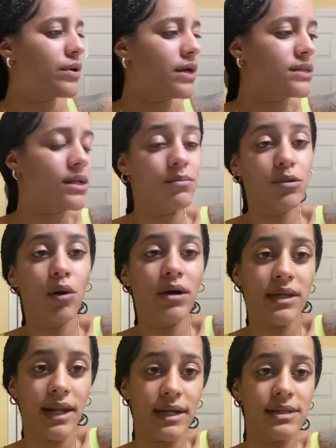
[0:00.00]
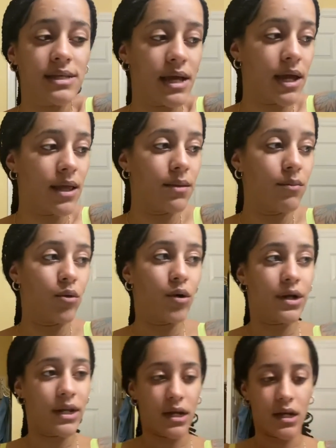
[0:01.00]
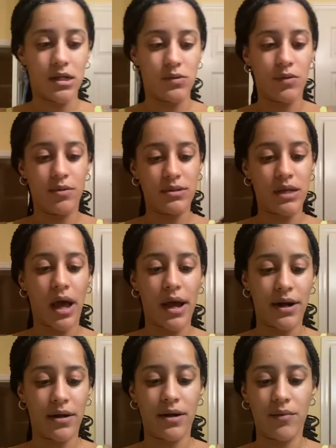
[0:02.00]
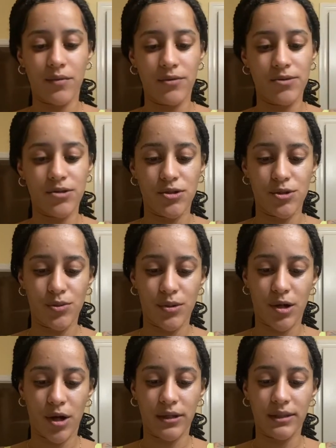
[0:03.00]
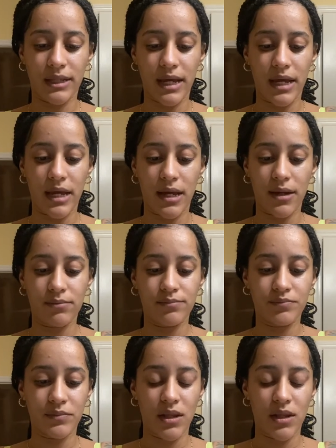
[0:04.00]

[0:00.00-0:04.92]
We ended up going the next day in the morning because we were tired and we were just doing our thing.